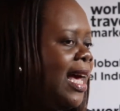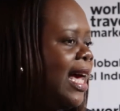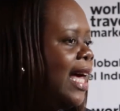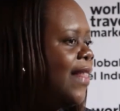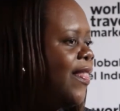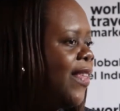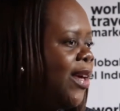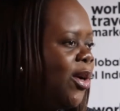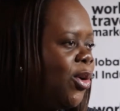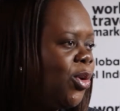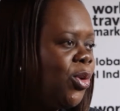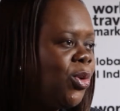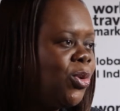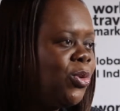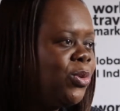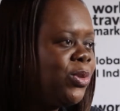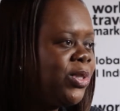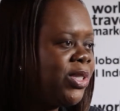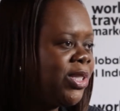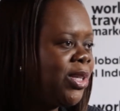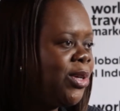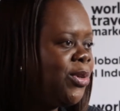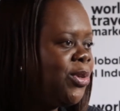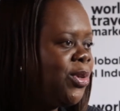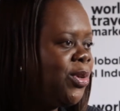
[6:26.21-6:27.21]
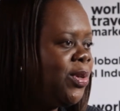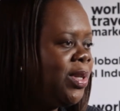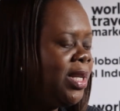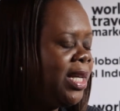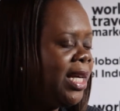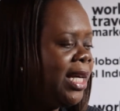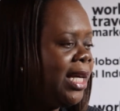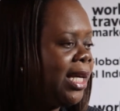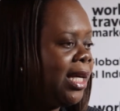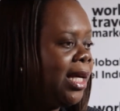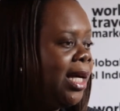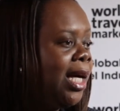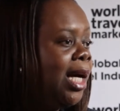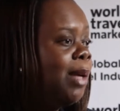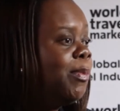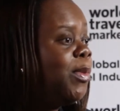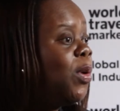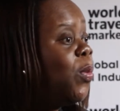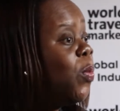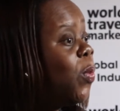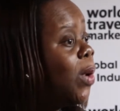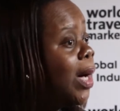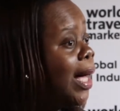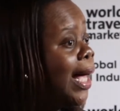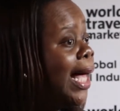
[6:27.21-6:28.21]
They're all so unique. But
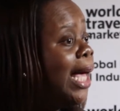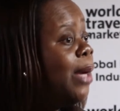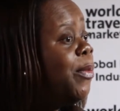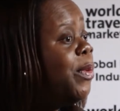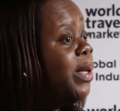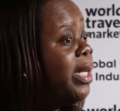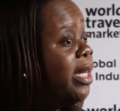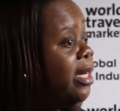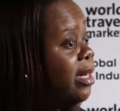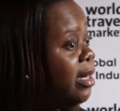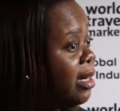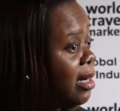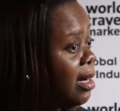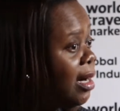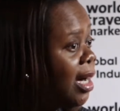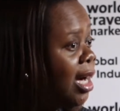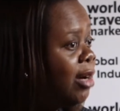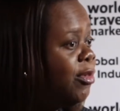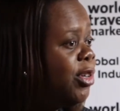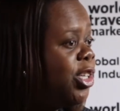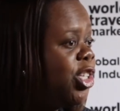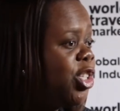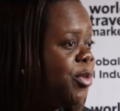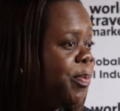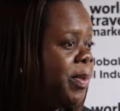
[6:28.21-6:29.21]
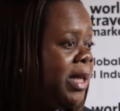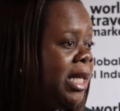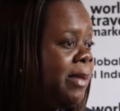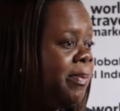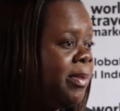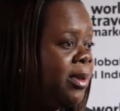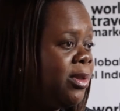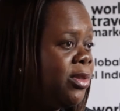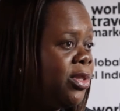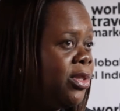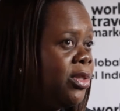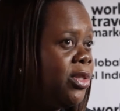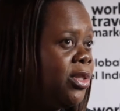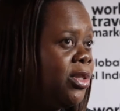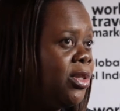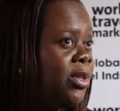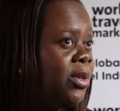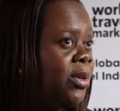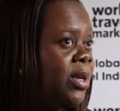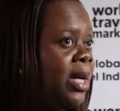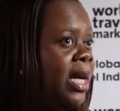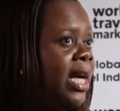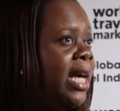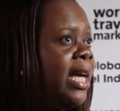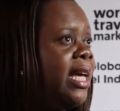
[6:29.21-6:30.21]
what I would encourage people to do
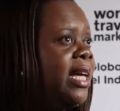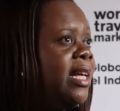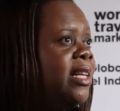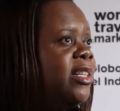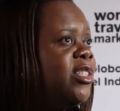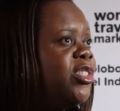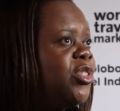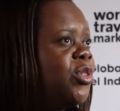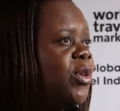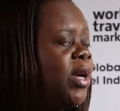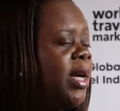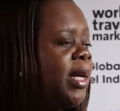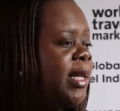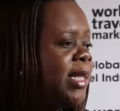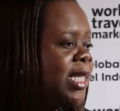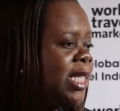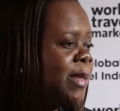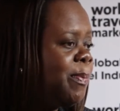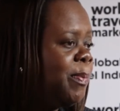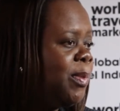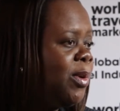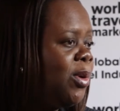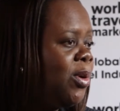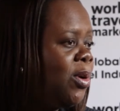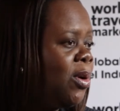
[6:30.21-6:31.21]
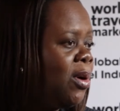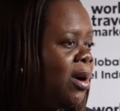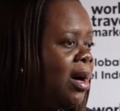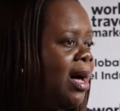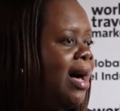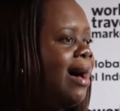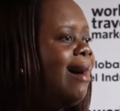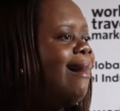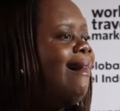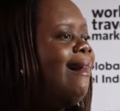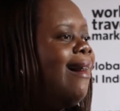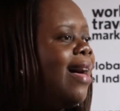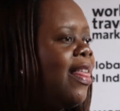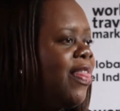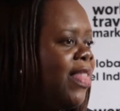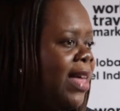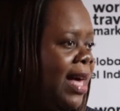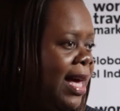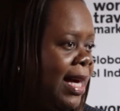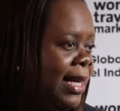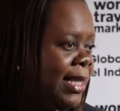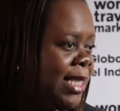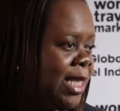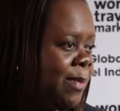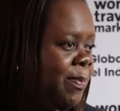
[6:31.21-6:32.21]
is to explore other
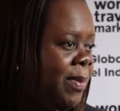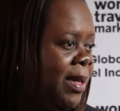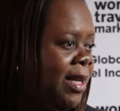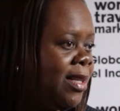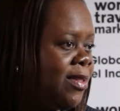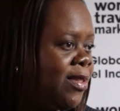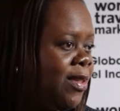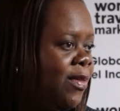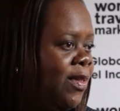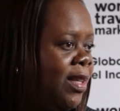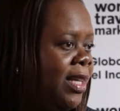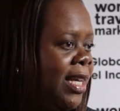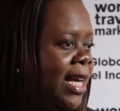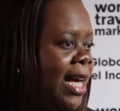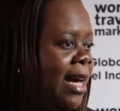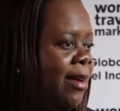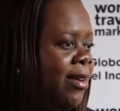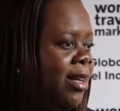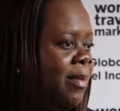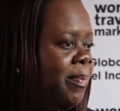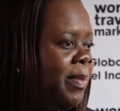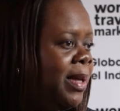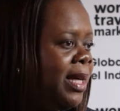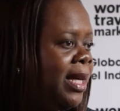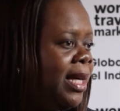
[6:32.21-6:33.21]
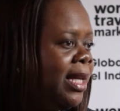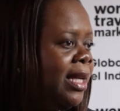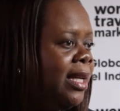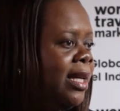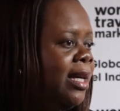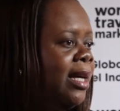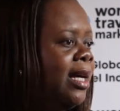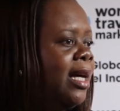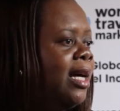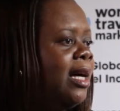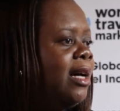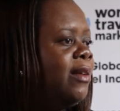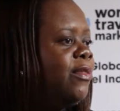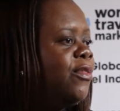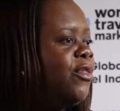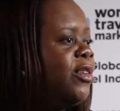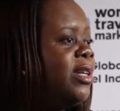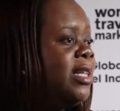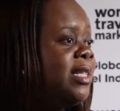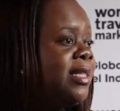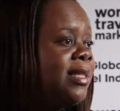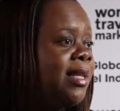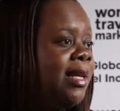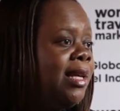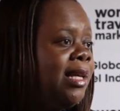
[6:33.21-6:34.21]
aspects of the Caribbean. For
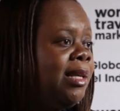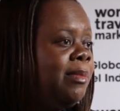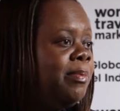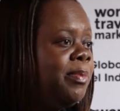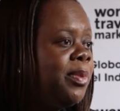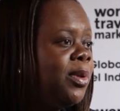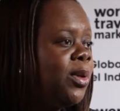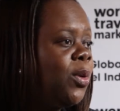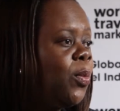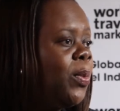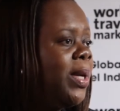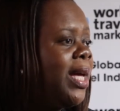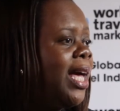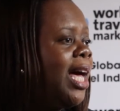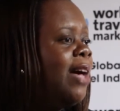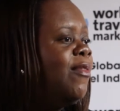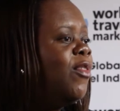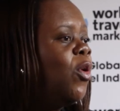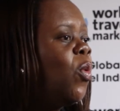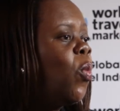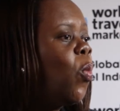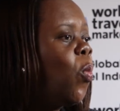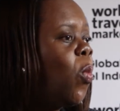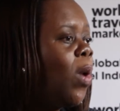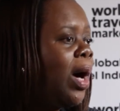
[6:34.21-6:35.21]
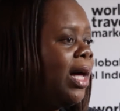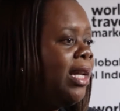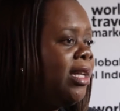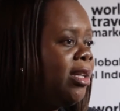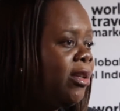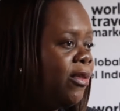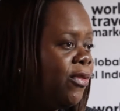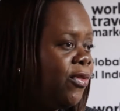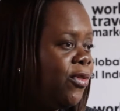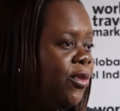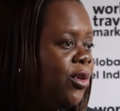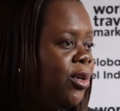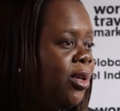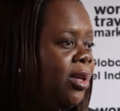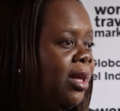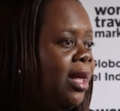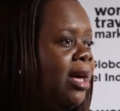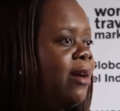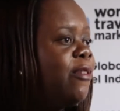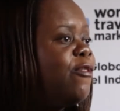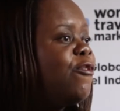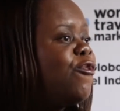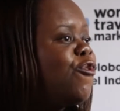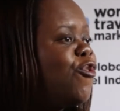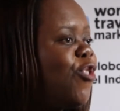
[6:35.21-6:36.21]
example, we have a wonderful
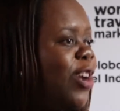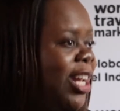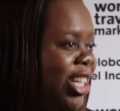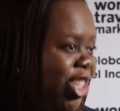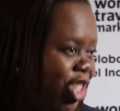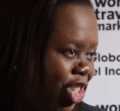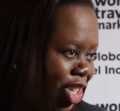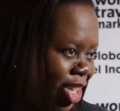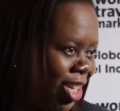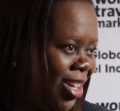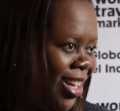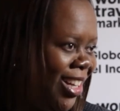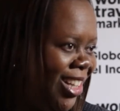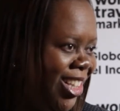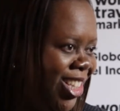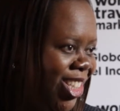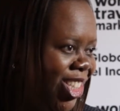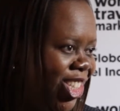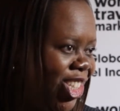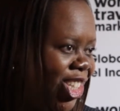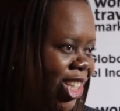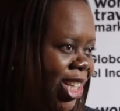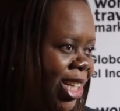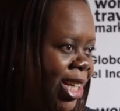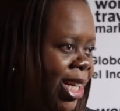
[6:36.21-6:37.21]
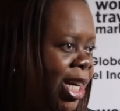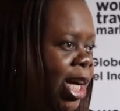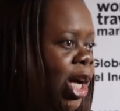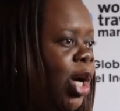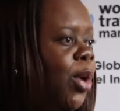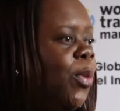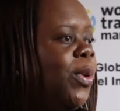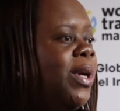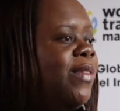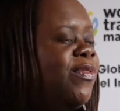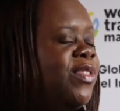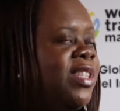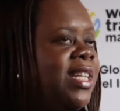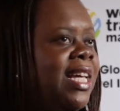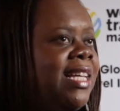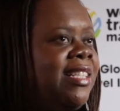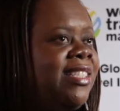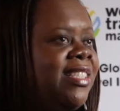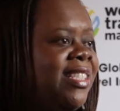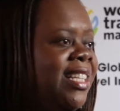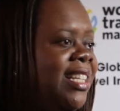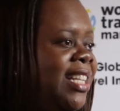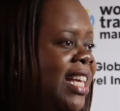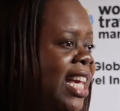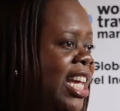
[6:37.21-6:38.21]
French culture with
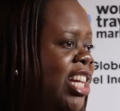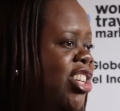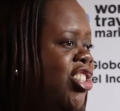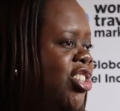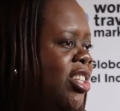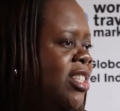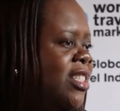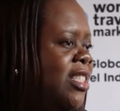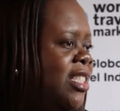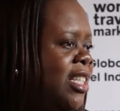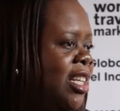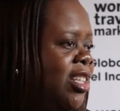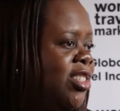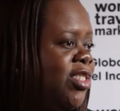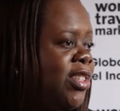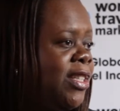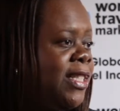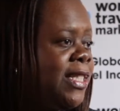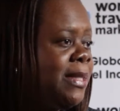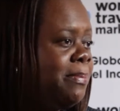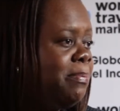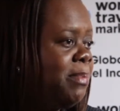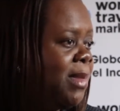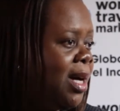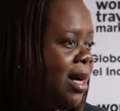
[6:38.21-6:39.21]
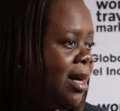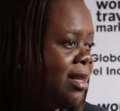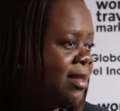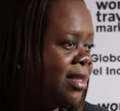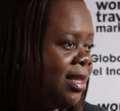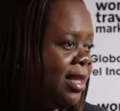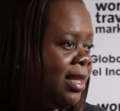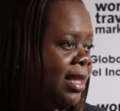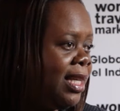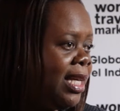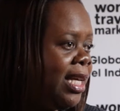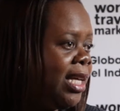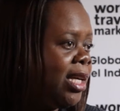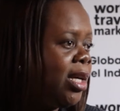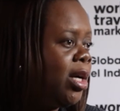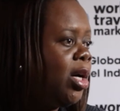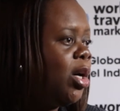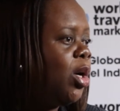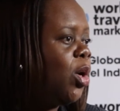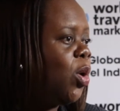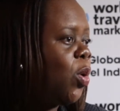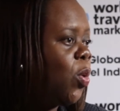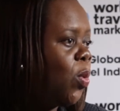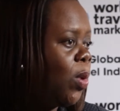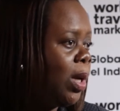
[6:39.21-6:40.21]
destinations such as Martinique,
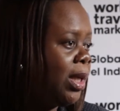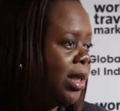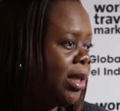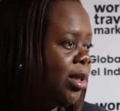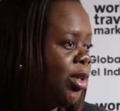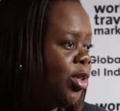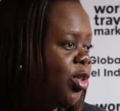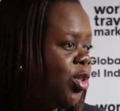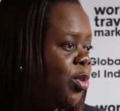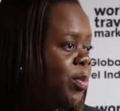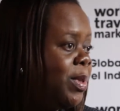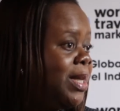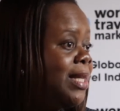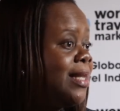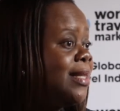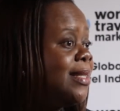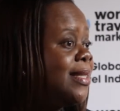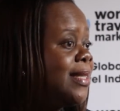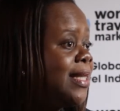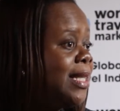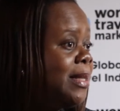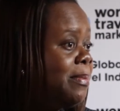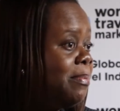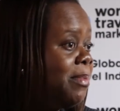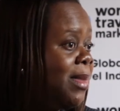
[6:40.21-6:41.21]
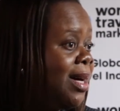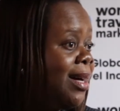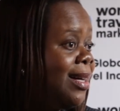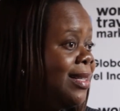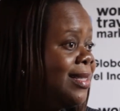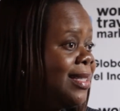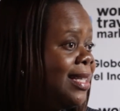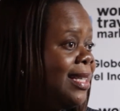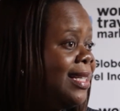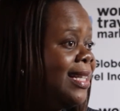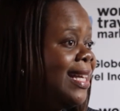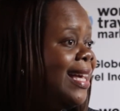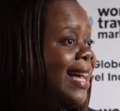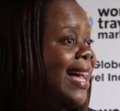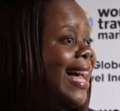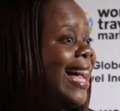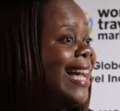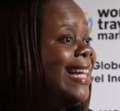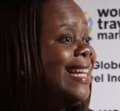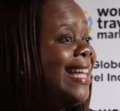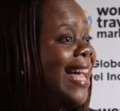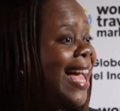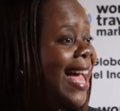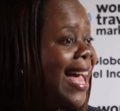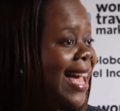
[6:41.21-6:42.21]
Guadeloupe, St. Martin
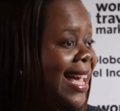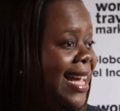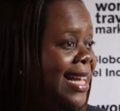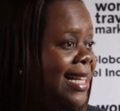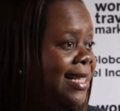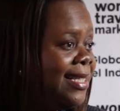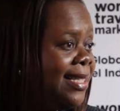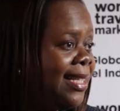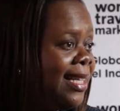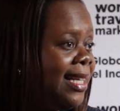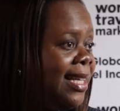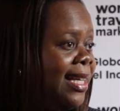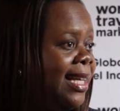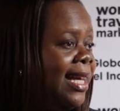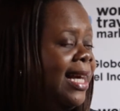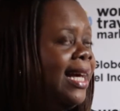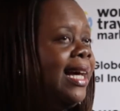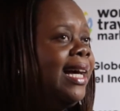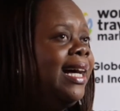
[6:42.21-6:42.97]
and Haiti.